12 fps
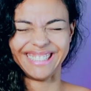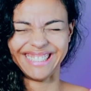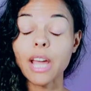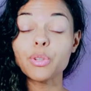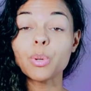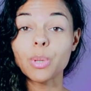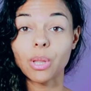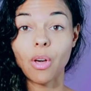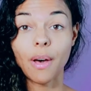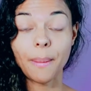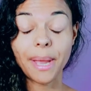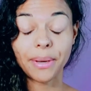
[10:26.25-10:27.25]
I talk a
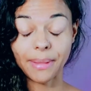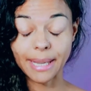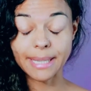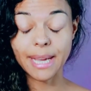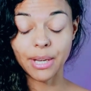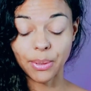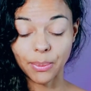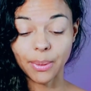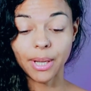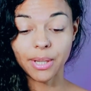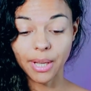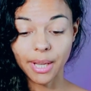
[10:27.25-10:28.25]
lot, I know that. I know,
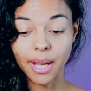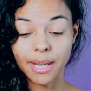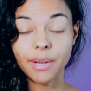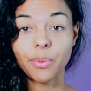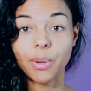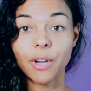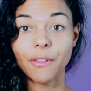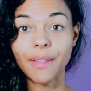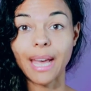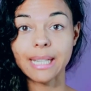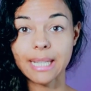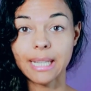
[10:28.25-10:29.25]
I, I, I need to work on
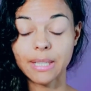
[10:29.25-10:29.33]
that.